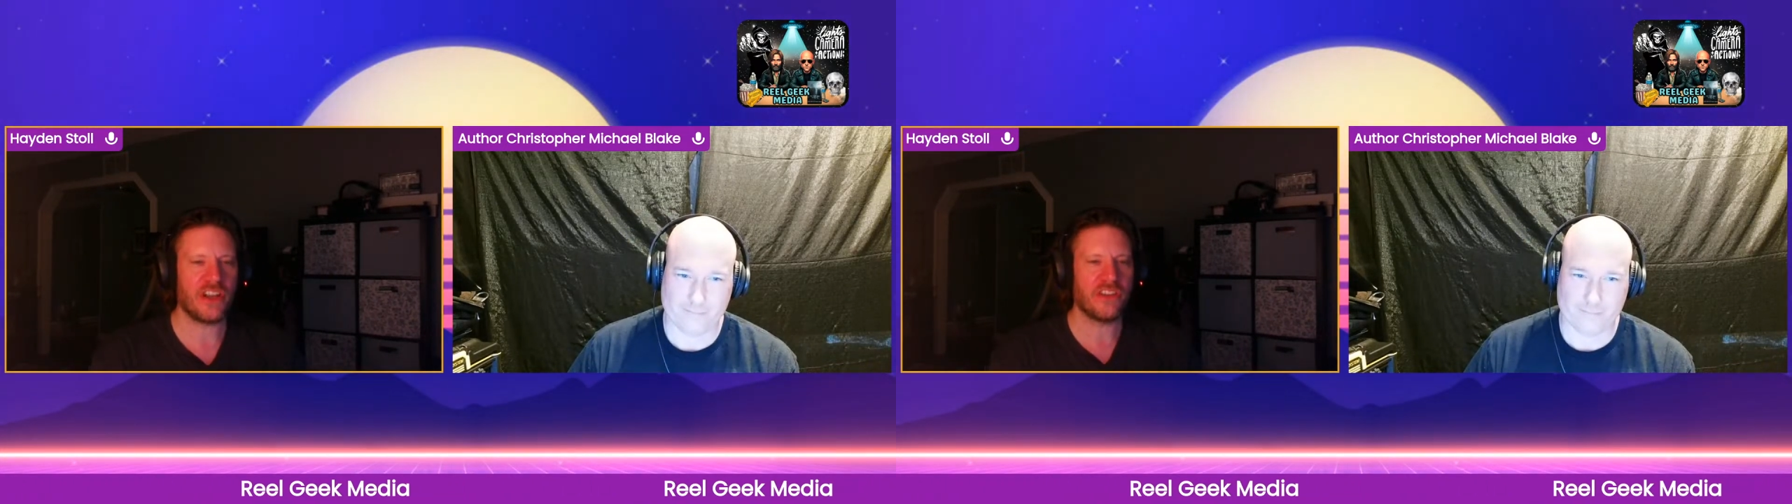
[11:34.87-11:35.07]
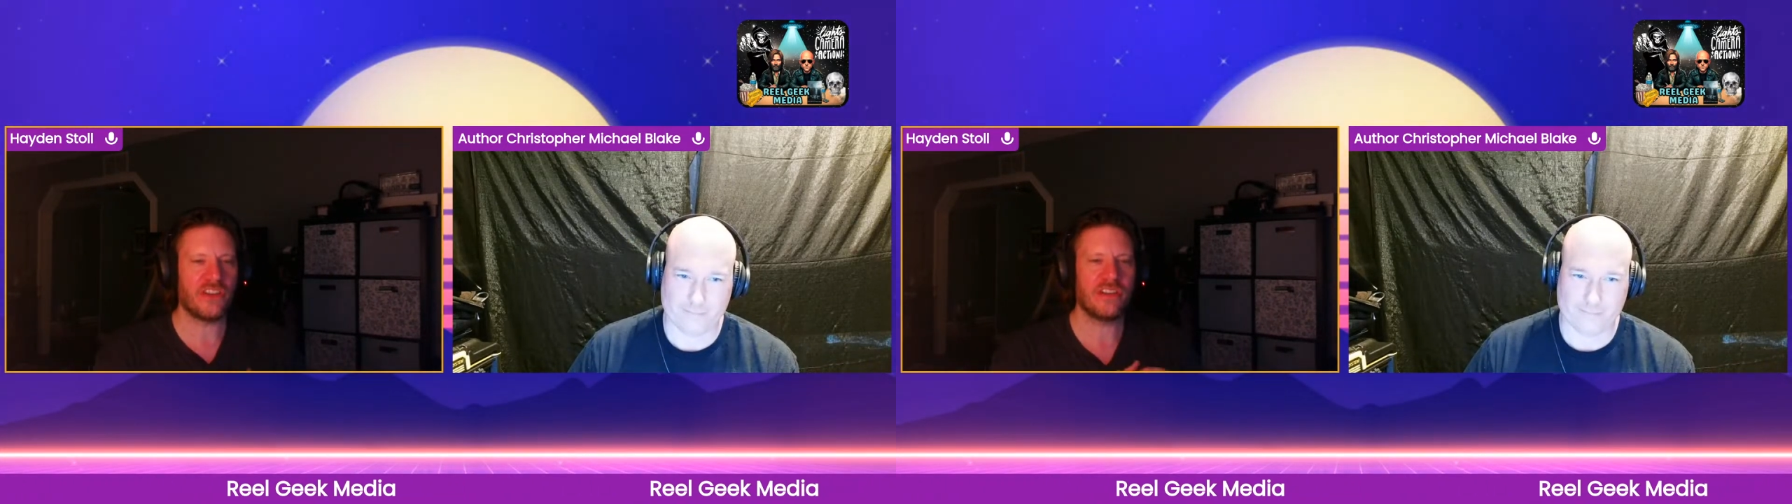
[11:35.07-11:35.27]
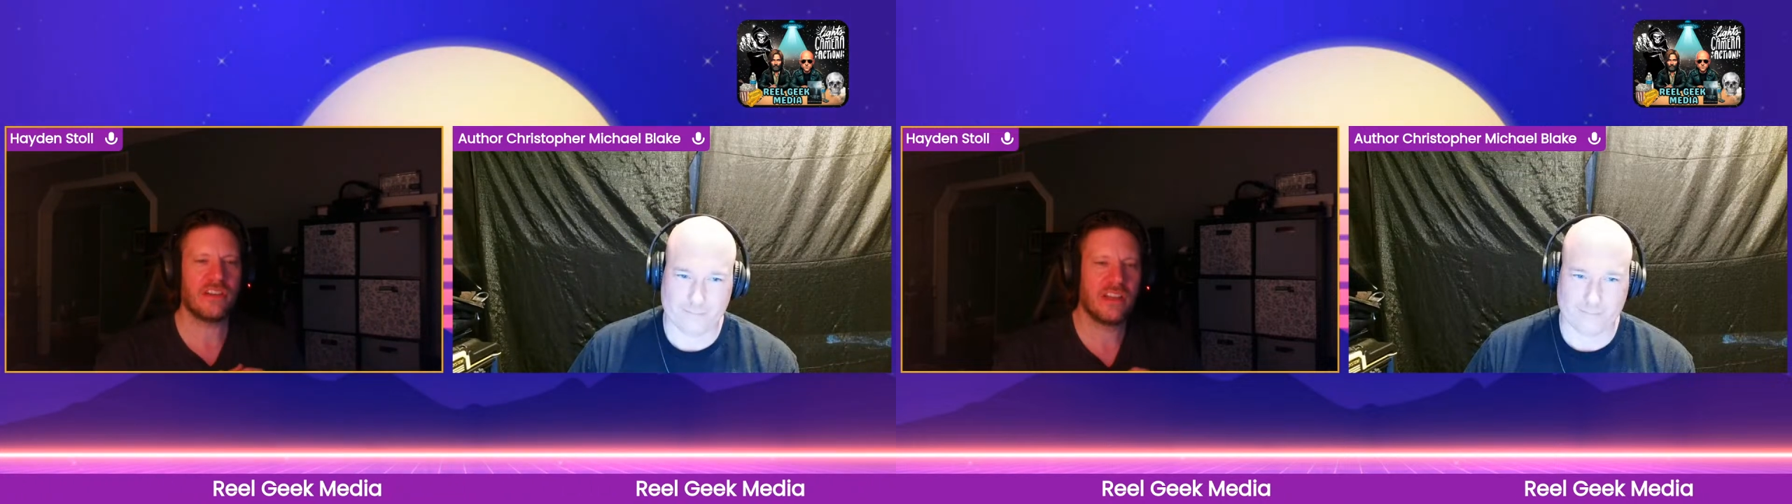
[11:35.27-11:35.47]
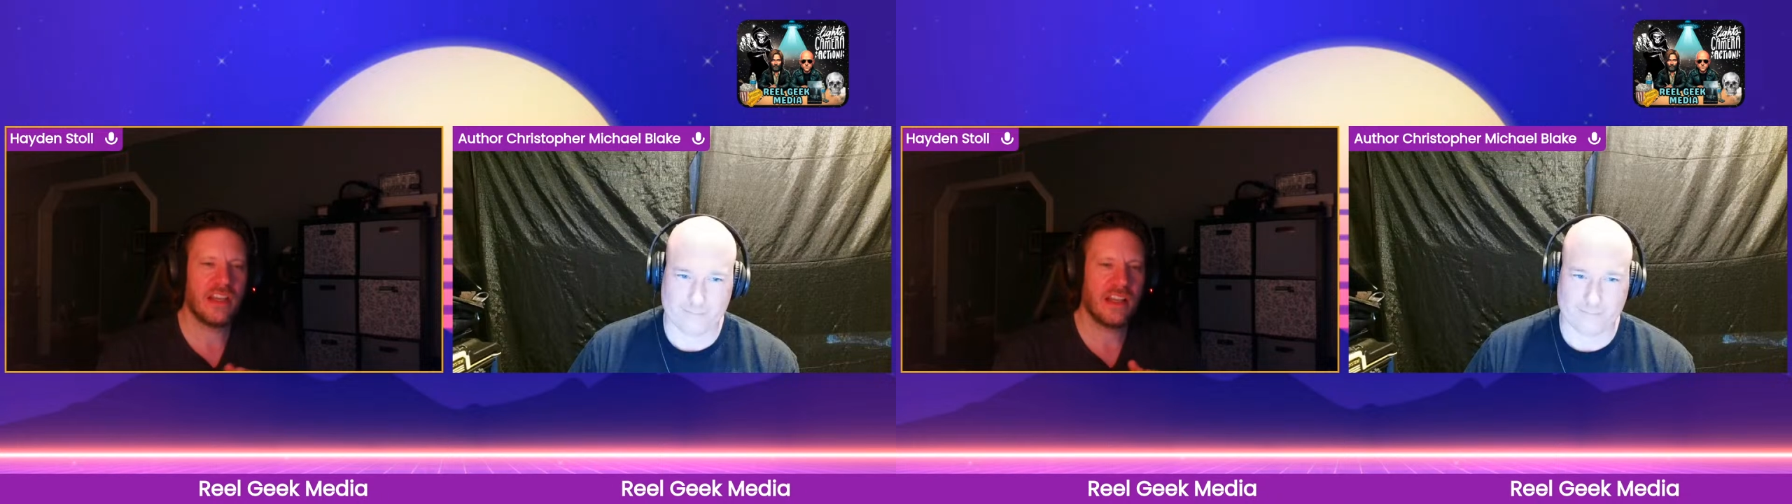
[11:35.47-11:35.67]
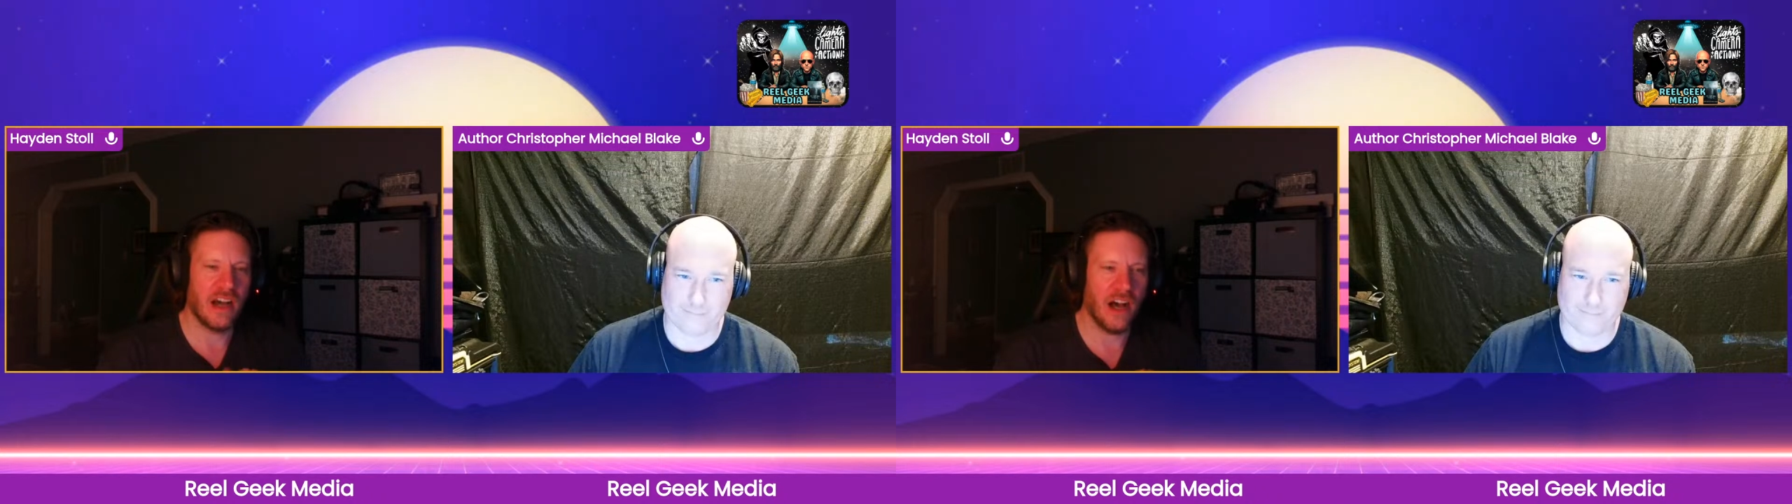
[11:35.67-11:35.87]
other
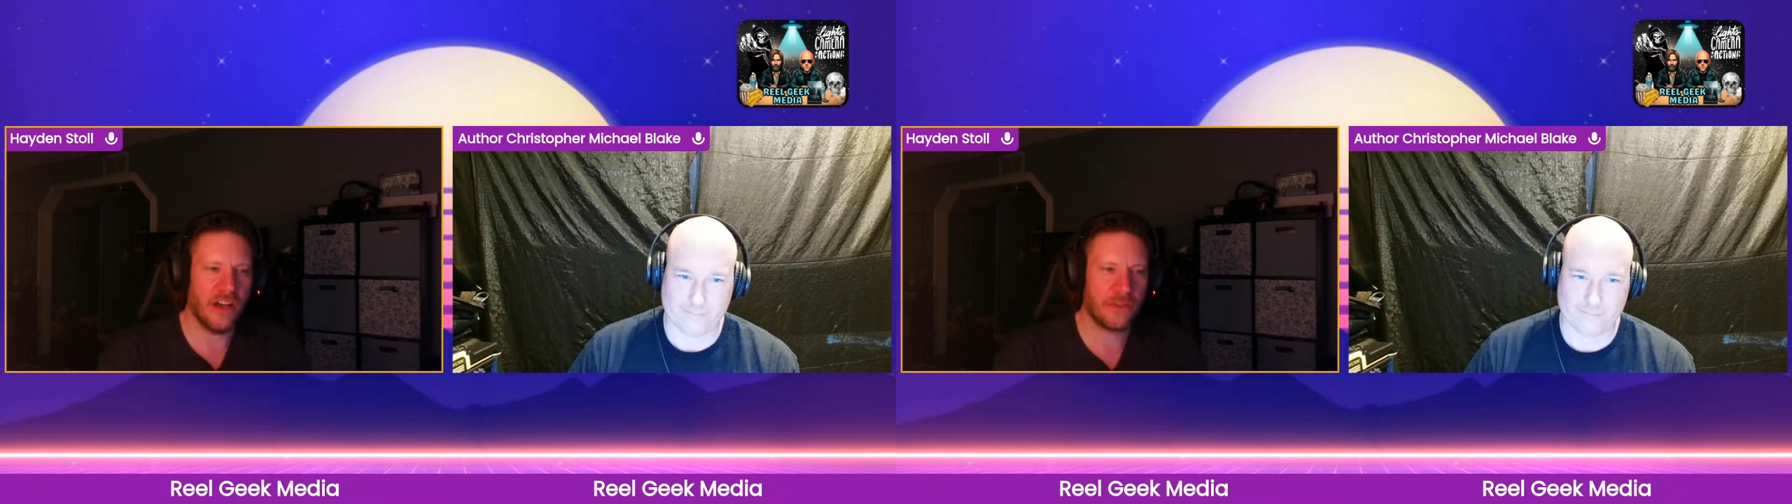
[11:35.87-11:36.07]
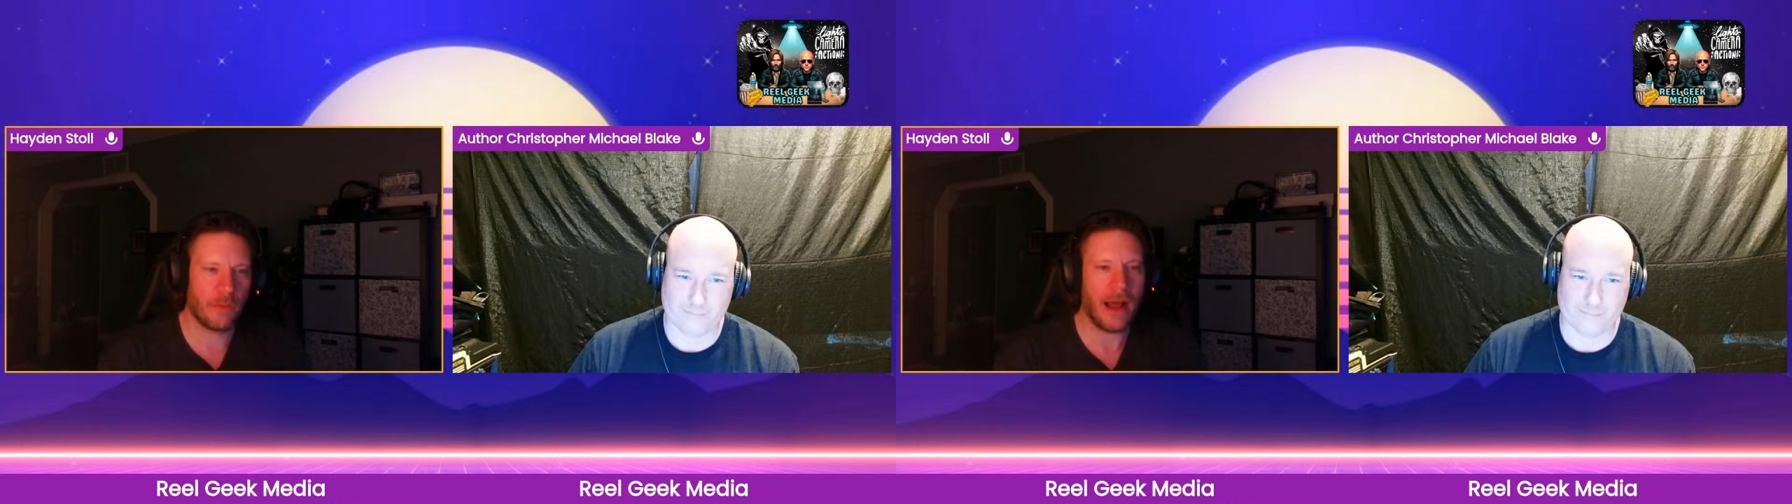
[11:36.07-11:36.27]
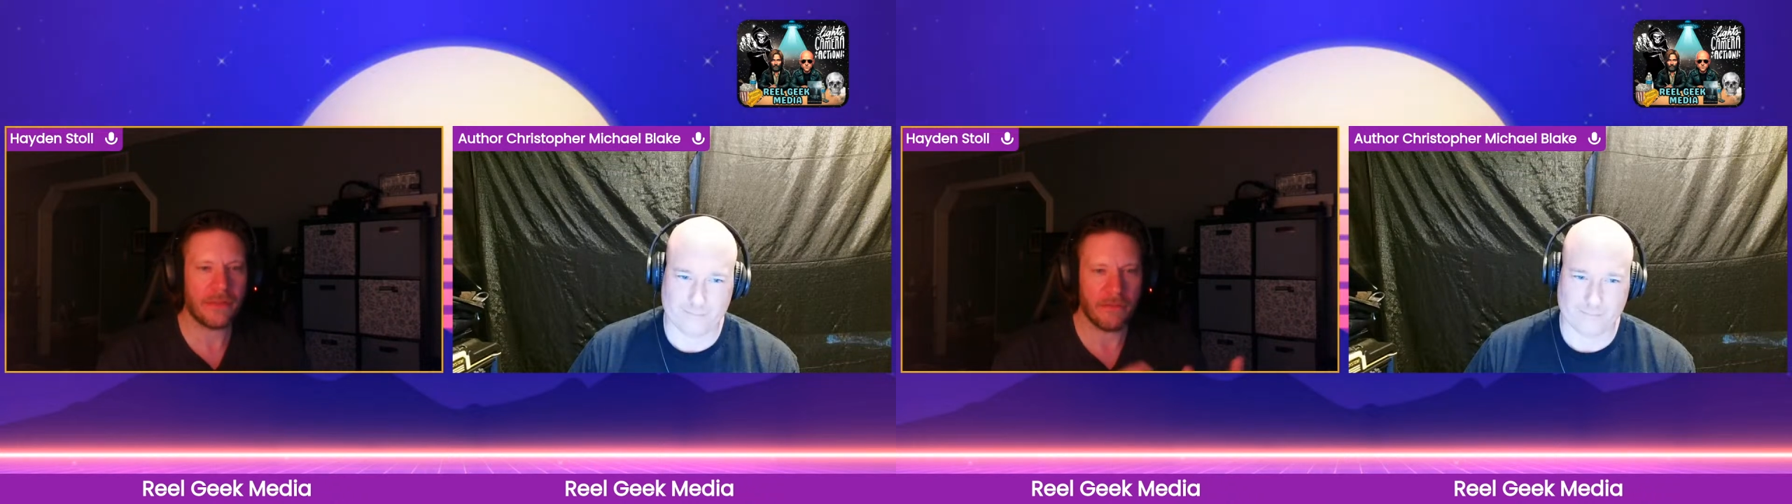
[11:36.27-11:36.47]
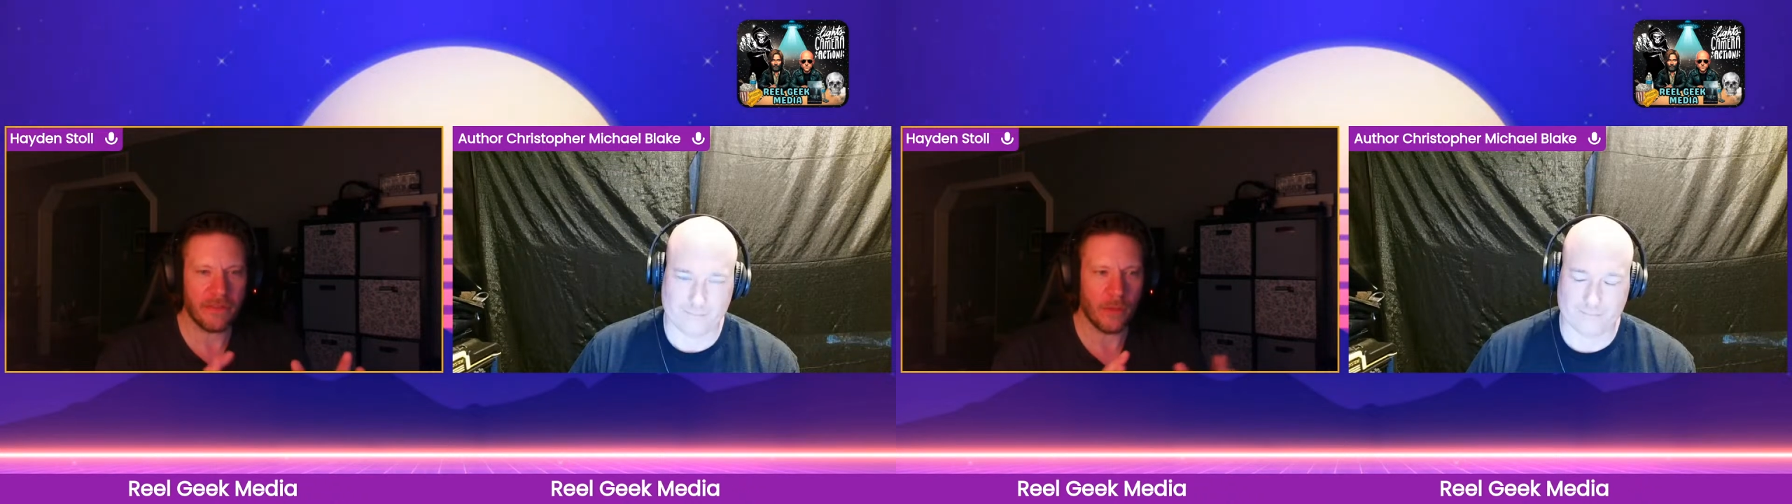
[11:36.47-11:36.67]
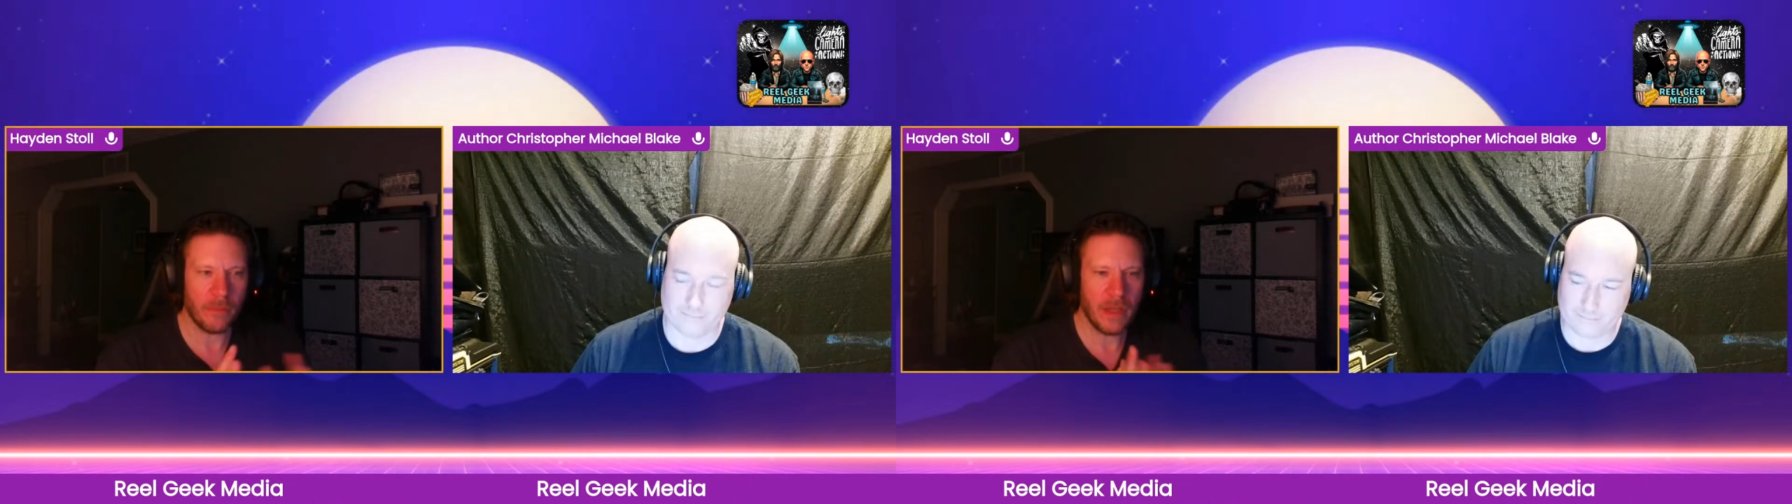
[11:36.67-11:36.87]
throughout the
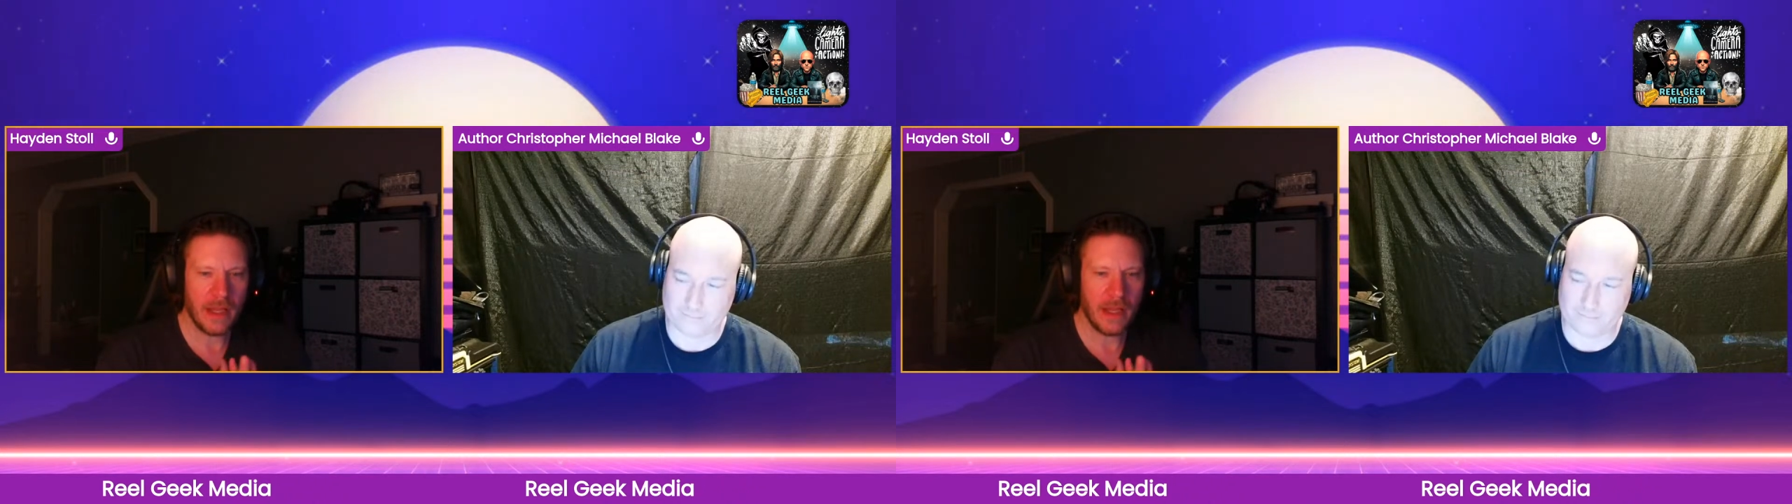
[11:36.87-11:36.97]
film.